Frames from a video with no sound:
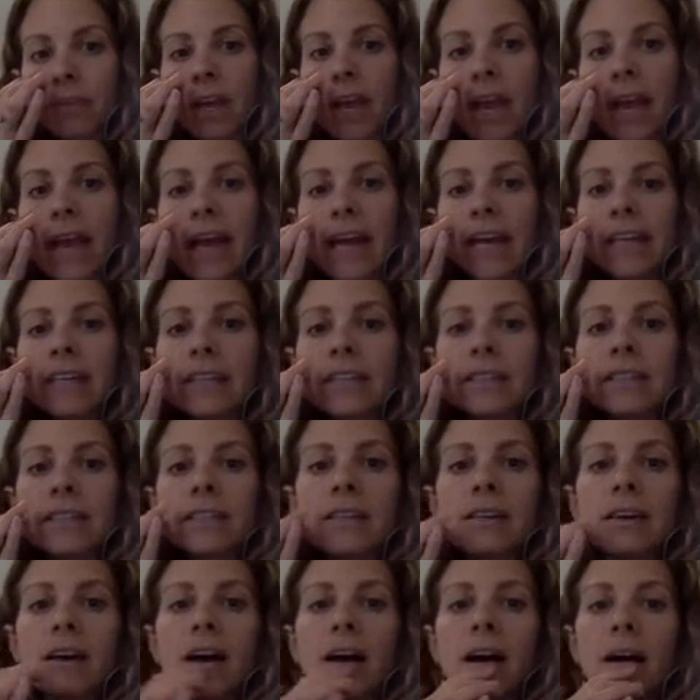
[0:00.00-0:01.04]
And
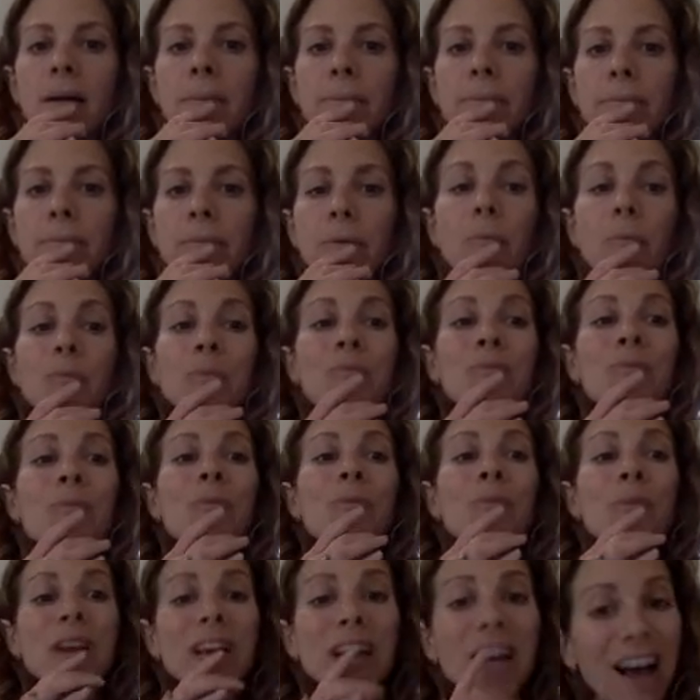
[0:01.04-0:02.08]
but
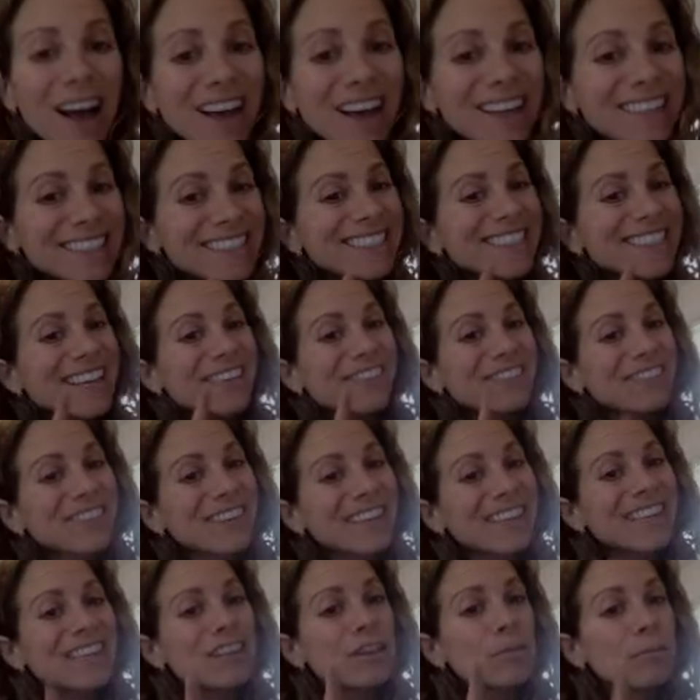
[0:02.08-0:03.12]
because they
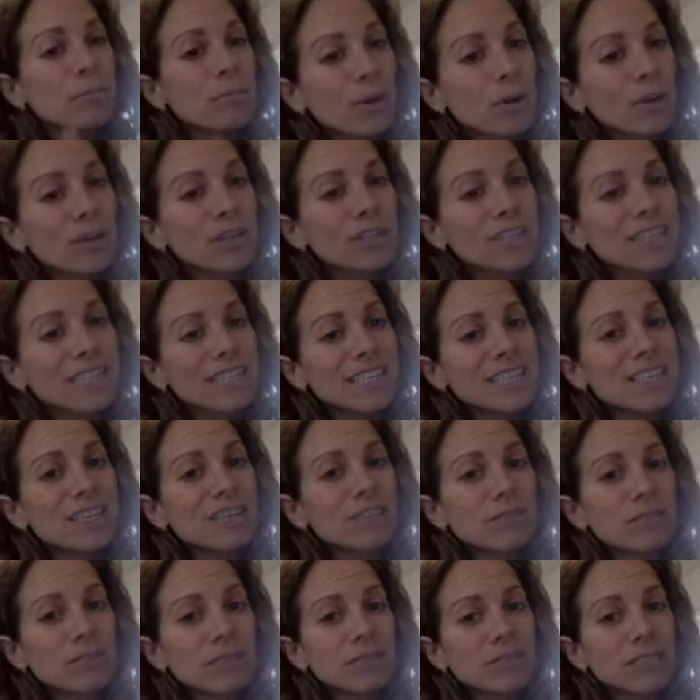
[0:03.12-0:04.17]
flee the murder scene
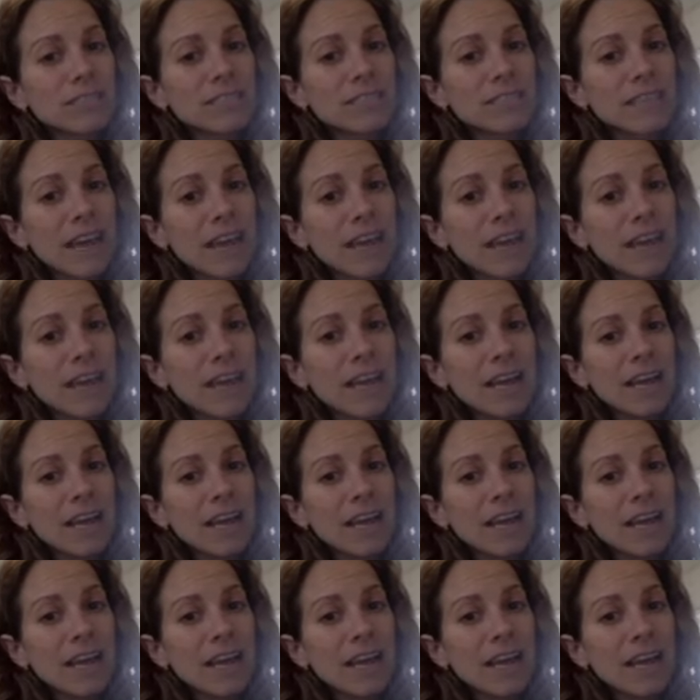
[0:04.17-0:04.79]
and don't stay,